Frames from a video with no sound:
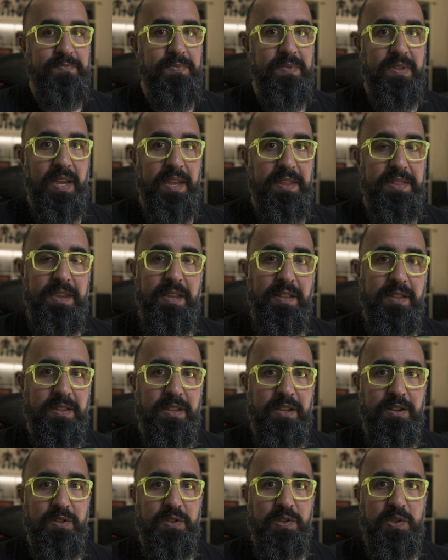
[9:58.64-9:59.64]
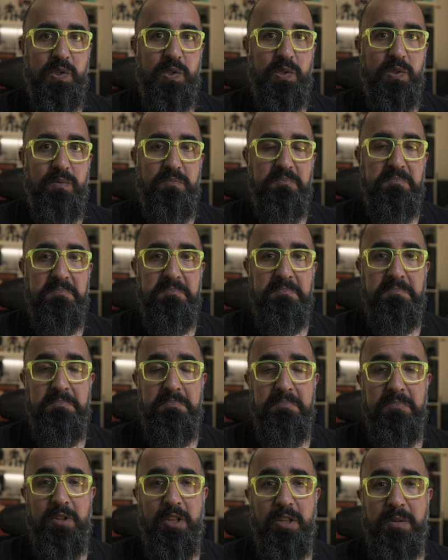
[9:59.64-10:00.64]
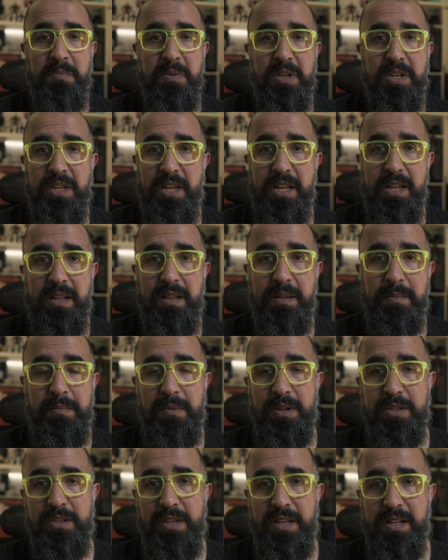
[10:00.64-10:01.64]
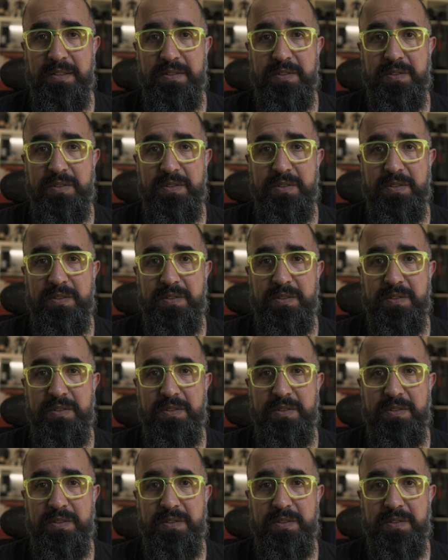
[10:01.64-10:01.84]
I think there's not much else